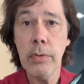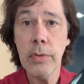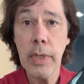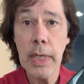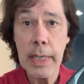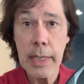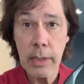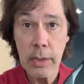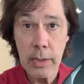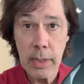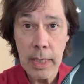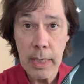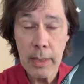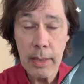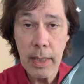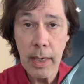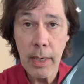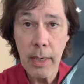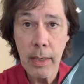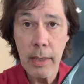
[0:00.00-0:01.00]
dinkers out
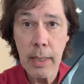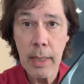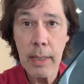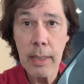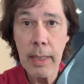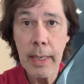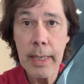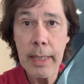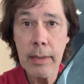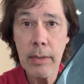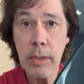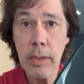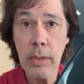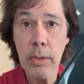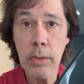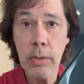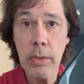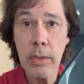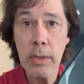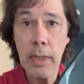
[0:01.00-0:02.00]
there that like
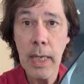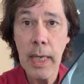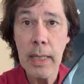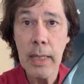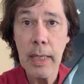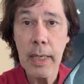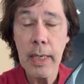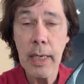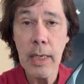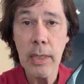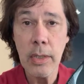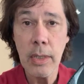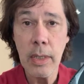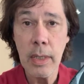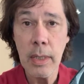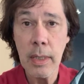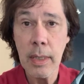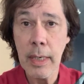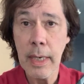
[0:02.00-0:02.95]
to stay in the kitchen